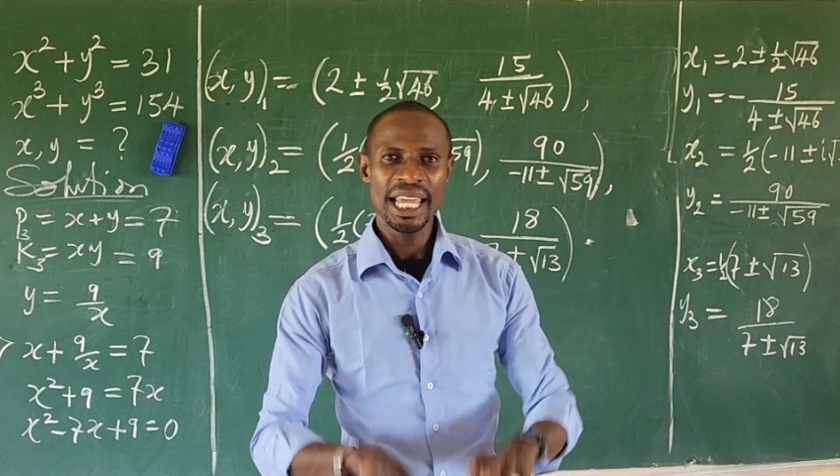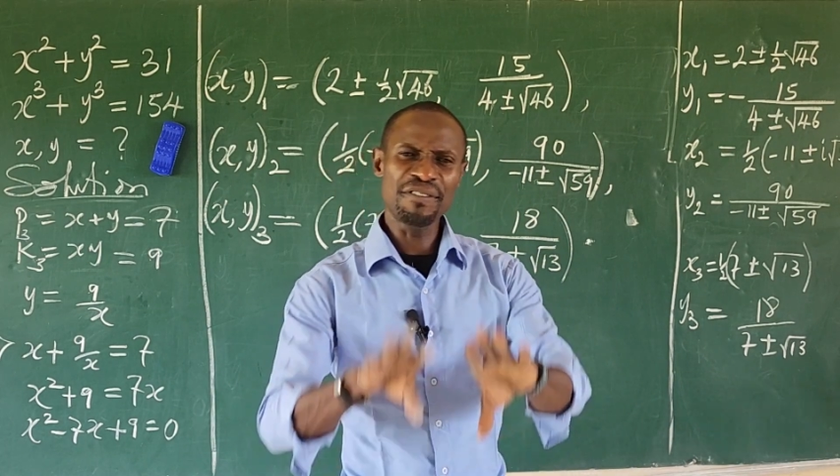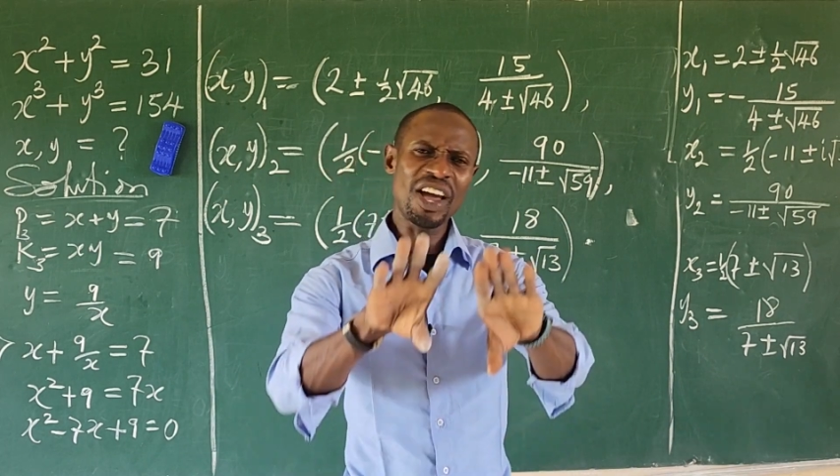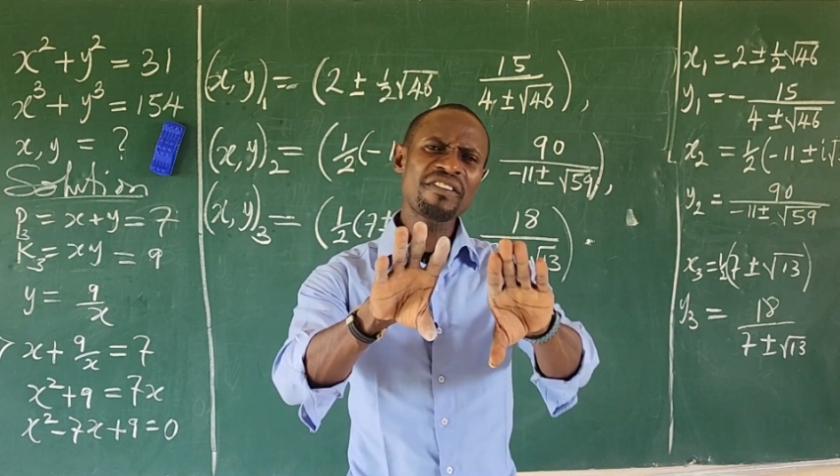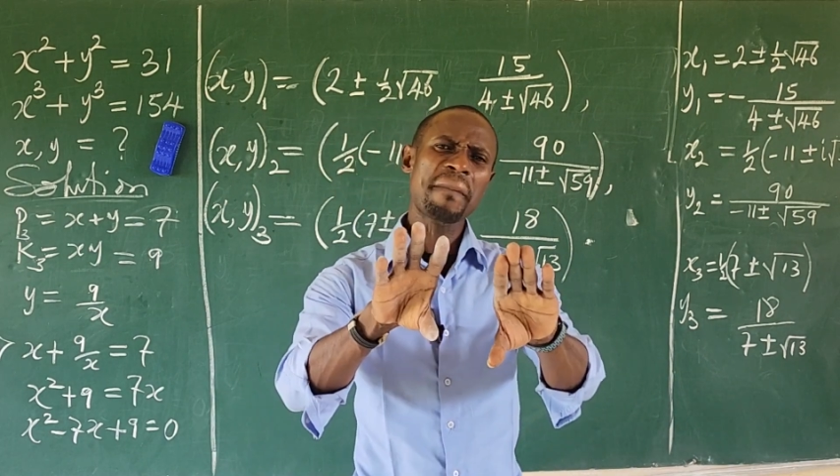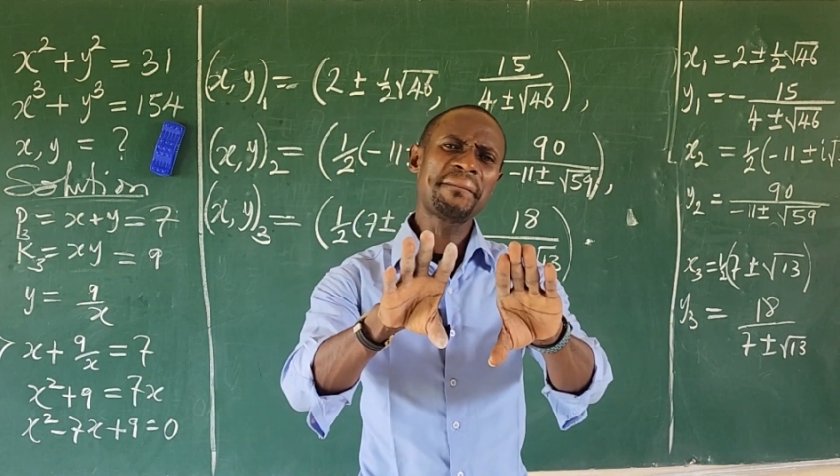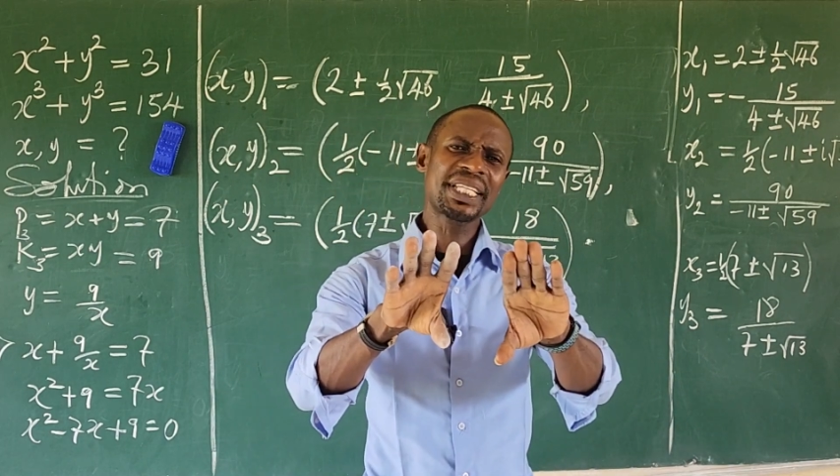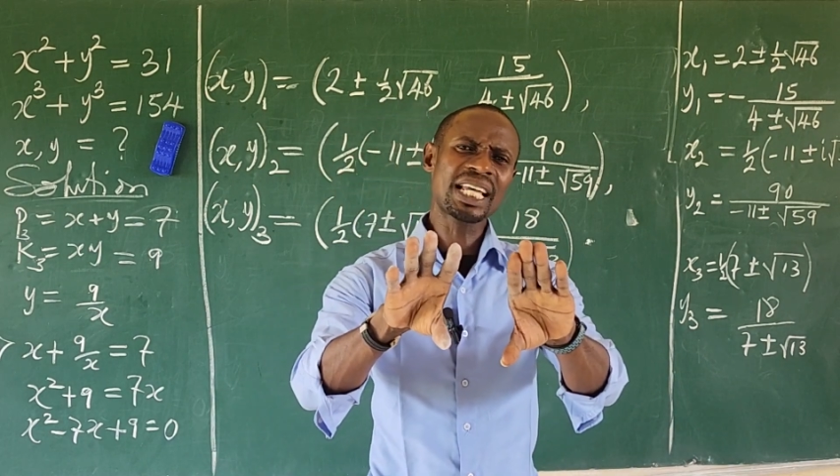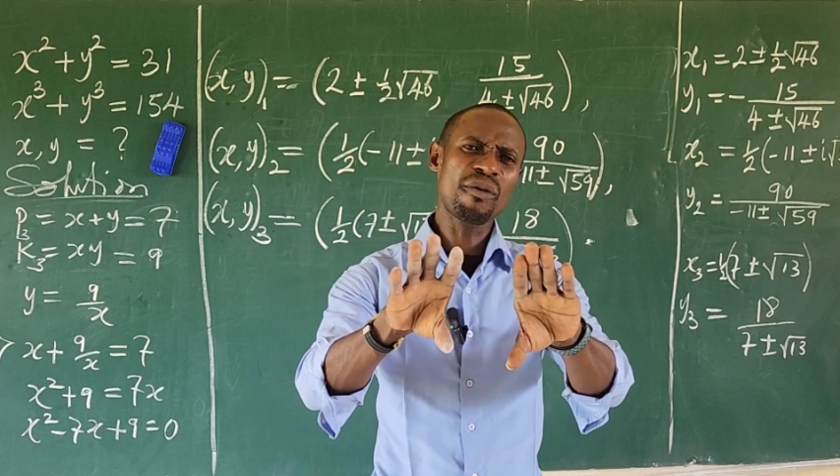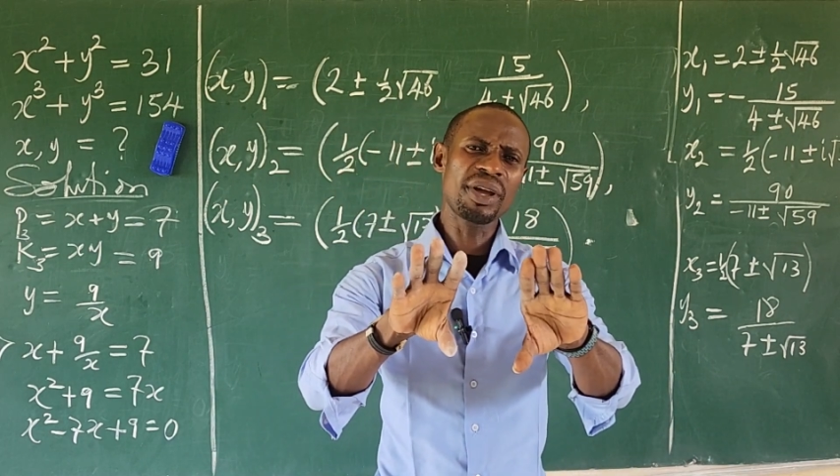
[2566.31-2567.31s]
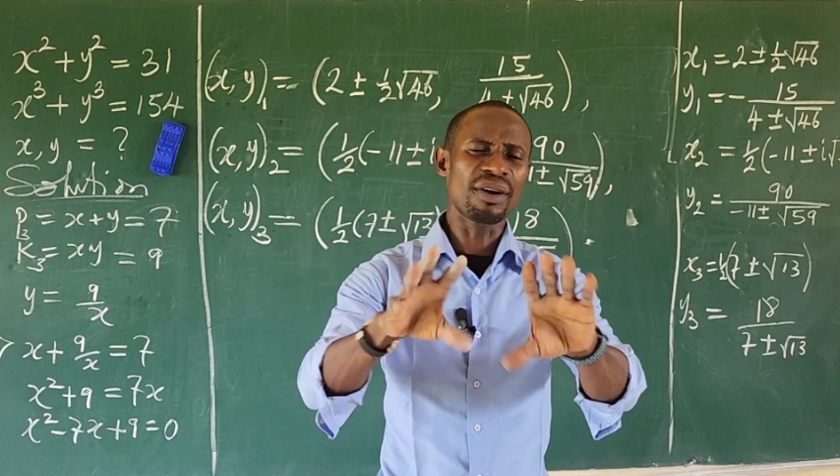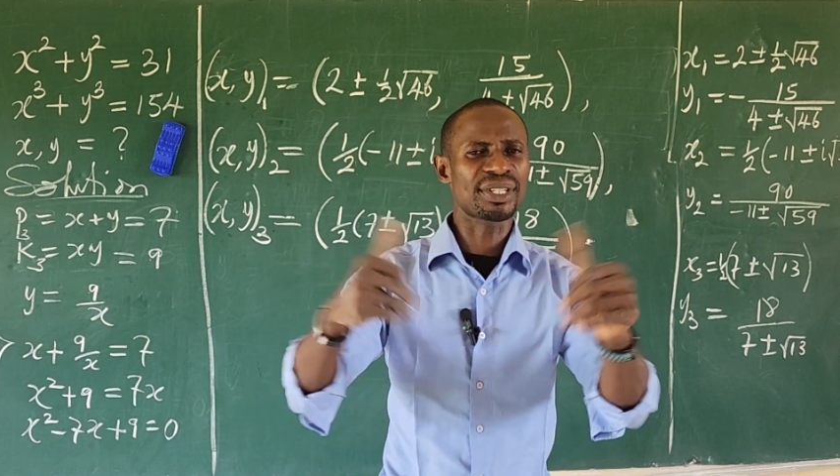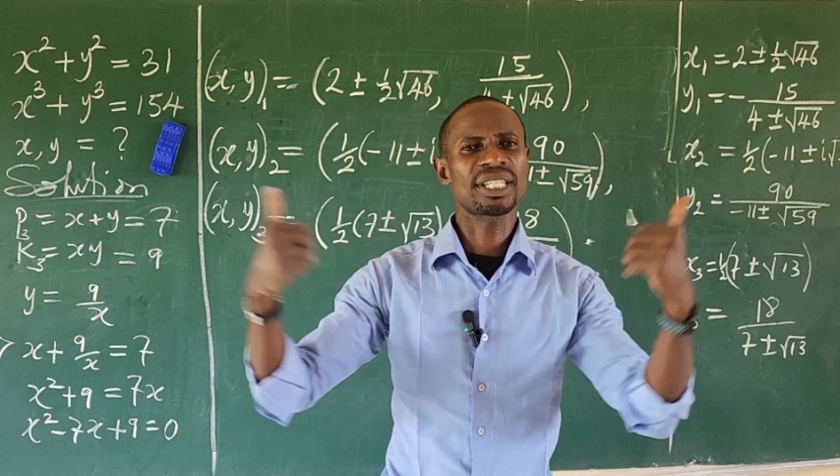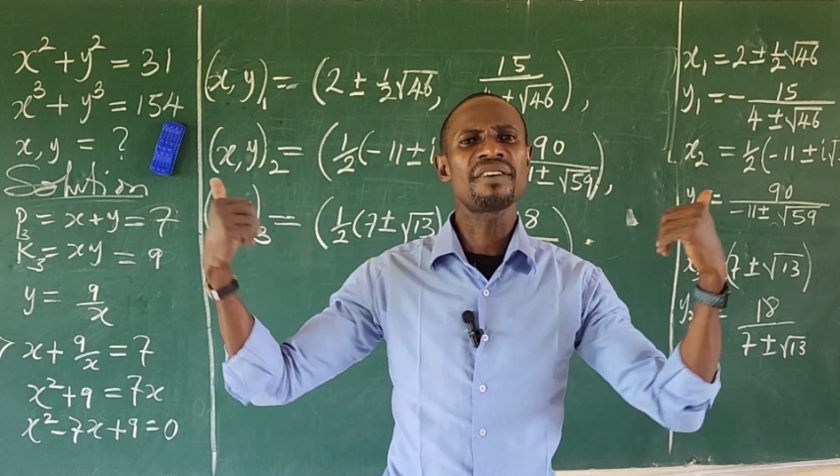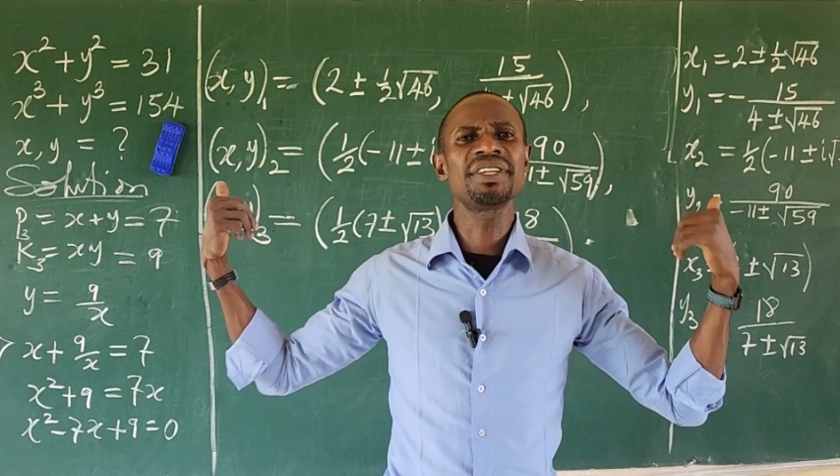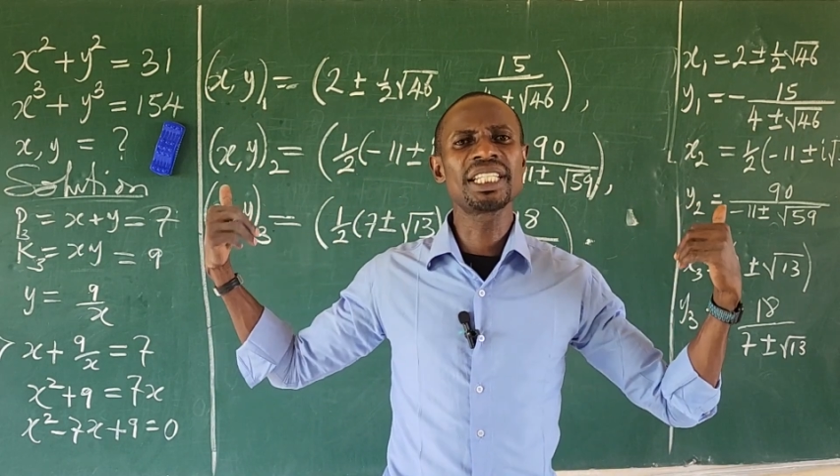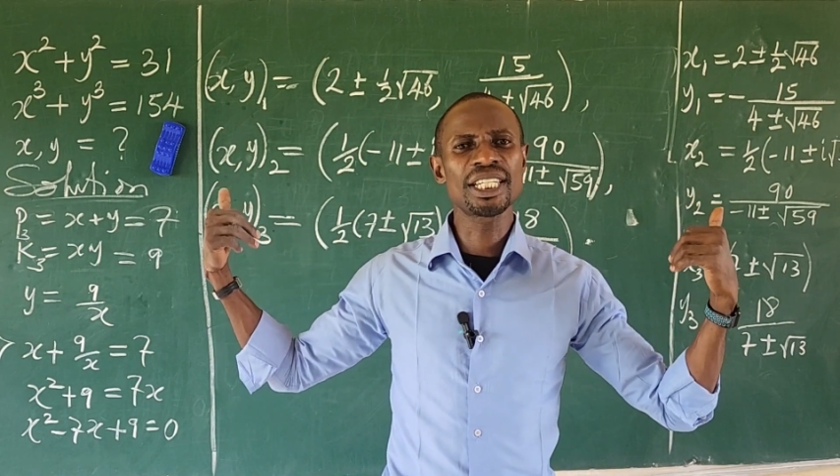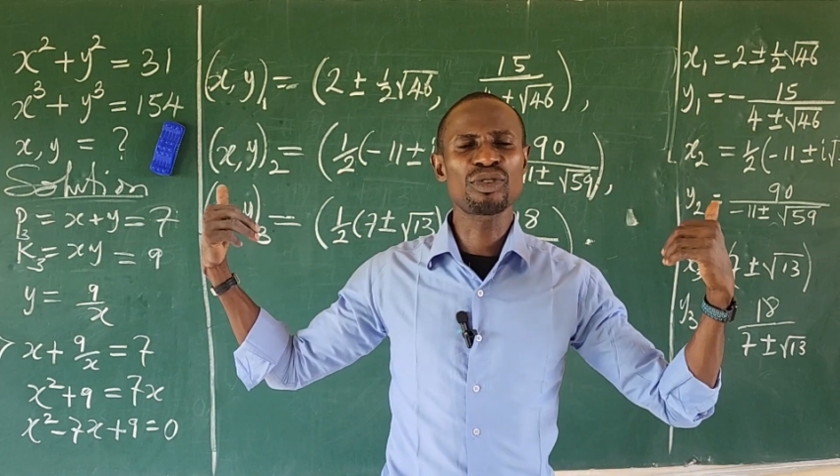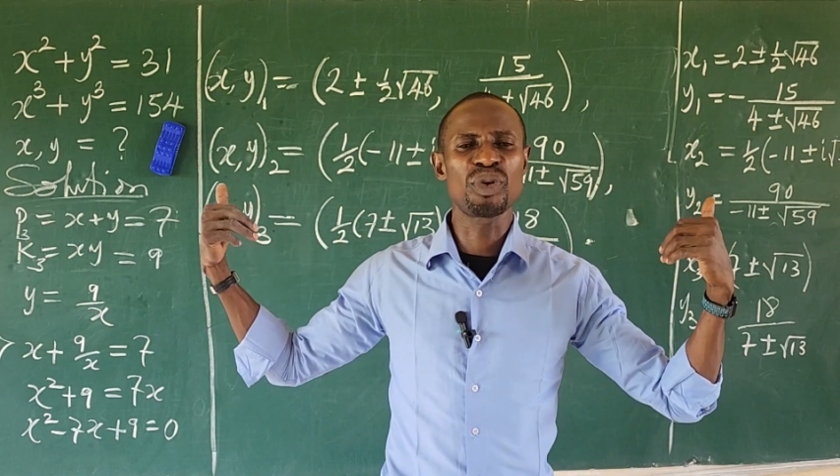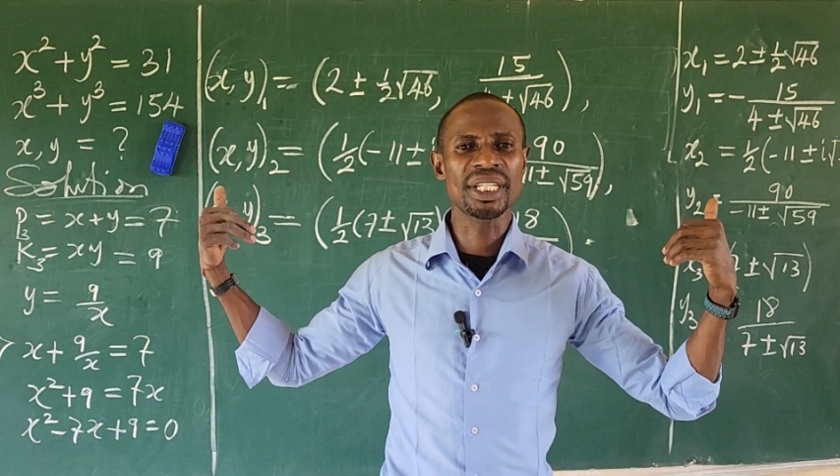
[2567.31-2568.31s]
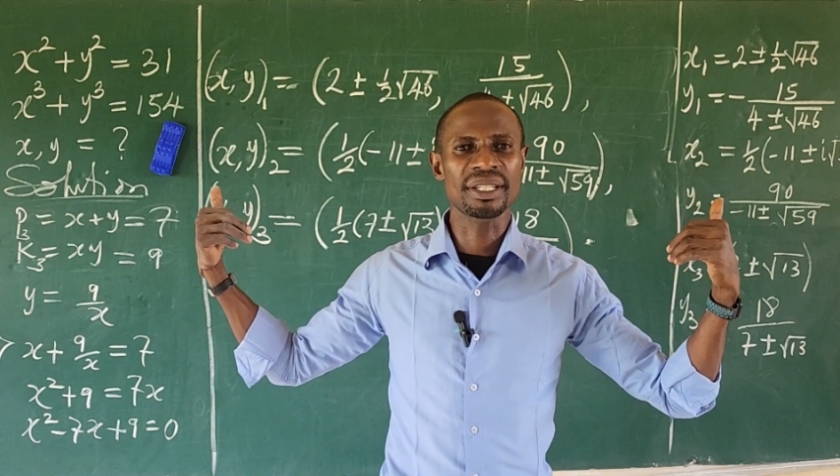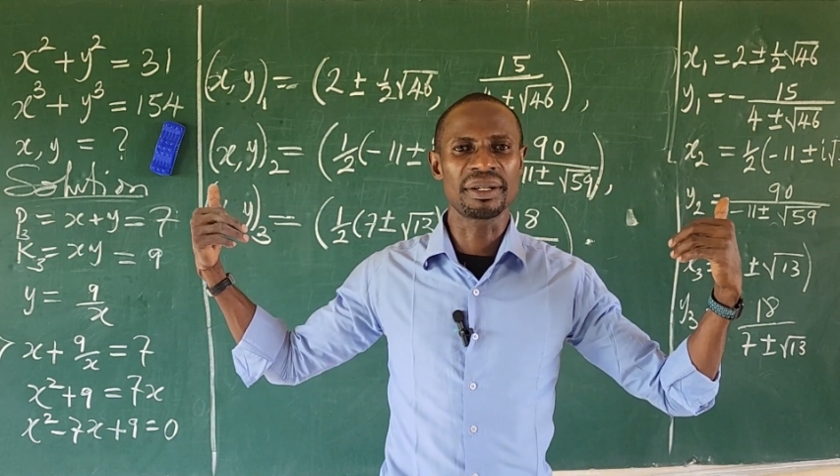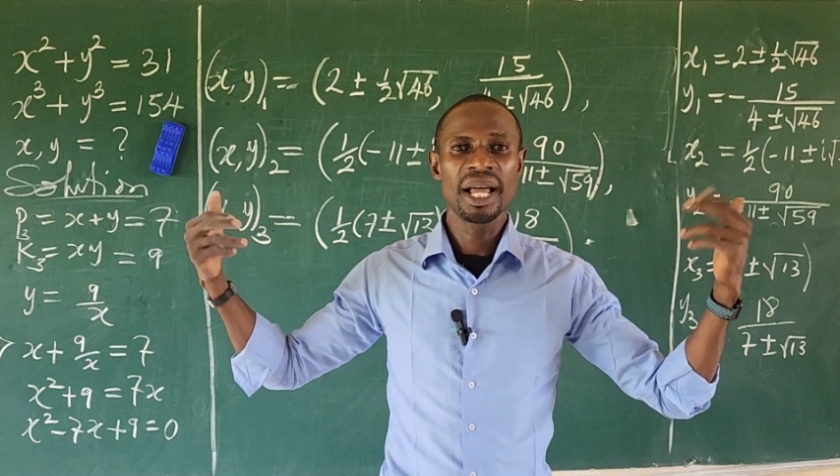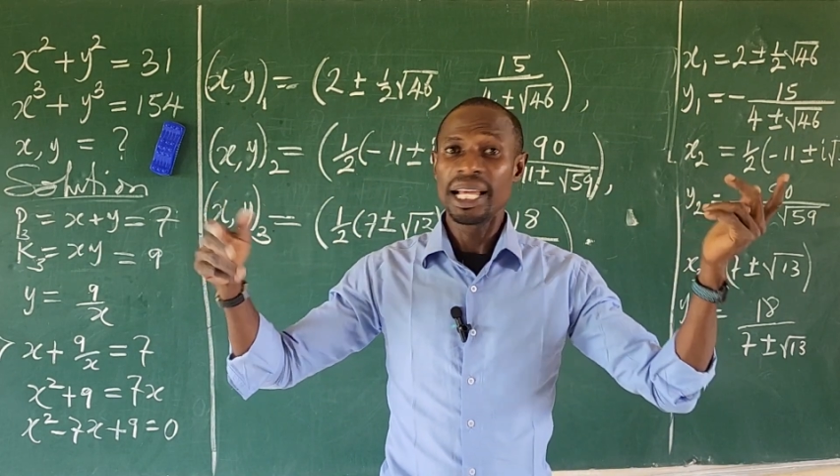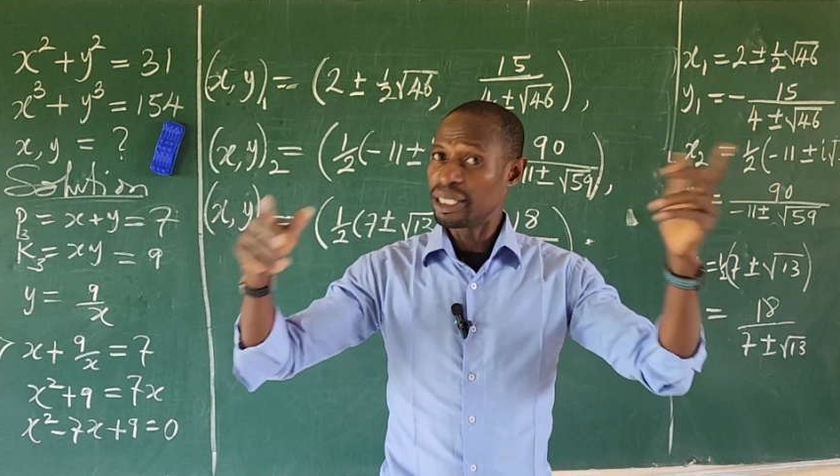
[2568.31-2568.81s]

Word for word: If you have a better way of solving this question,